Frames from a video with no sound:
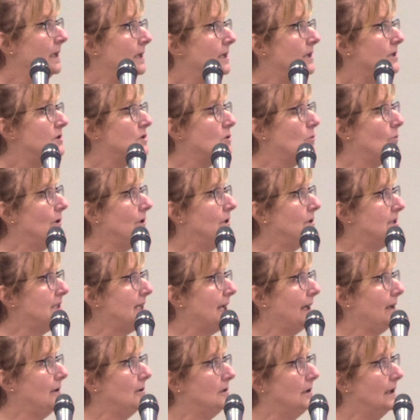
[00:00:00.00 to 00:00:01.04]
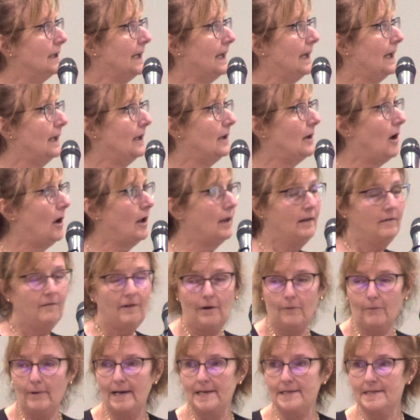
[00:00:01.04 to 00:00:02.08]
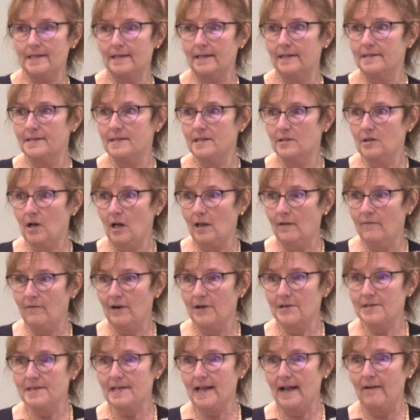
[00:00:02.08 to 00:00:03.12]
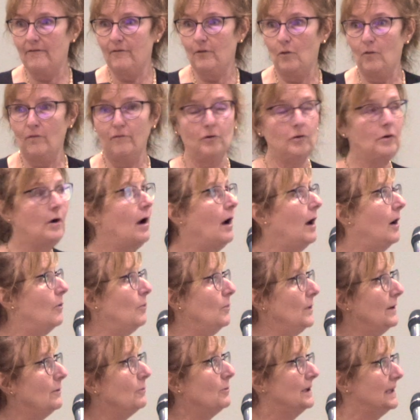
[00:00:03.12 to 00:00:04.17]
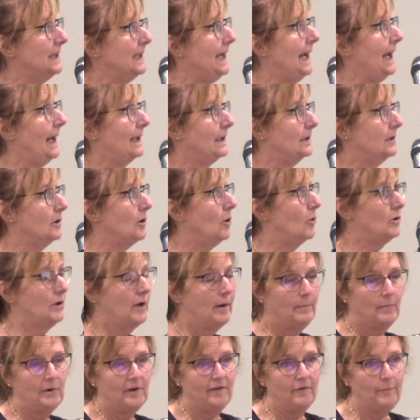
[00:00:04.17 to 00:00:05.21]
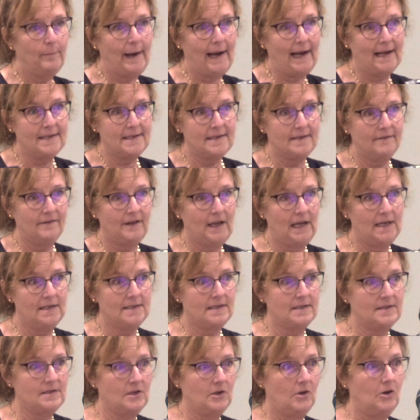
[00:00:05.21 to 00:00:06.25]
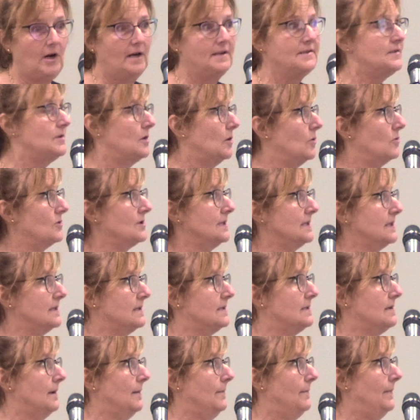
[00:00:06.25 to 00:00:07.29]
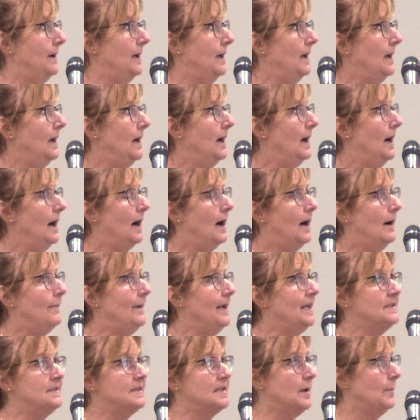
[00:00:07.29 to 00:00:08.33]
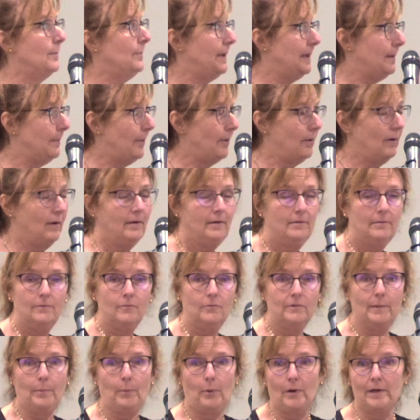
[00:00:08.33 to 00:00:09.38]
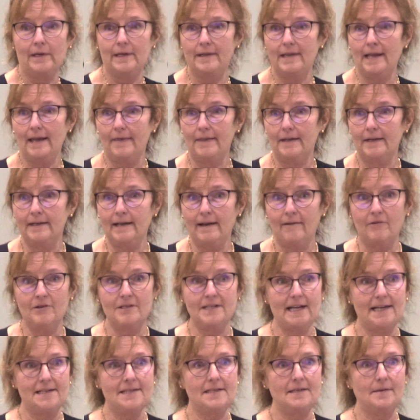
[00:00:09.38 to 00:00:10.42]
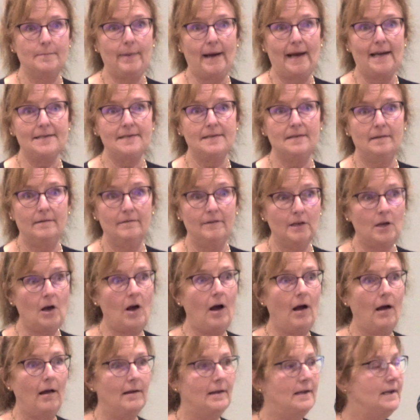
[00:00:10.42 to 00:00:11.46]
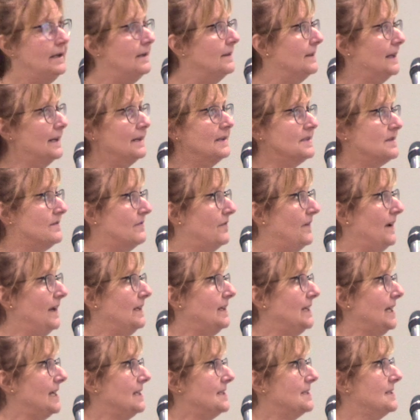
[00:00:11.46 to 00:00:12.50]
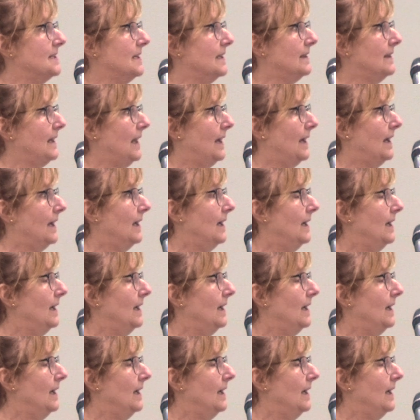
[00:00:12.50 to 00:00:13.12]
So when you take a look at all of our residents and all of our staff overall, we really had a low number of positive cases across the whole system. And some people reported that they never tested positive at all. That is a fantastic thing.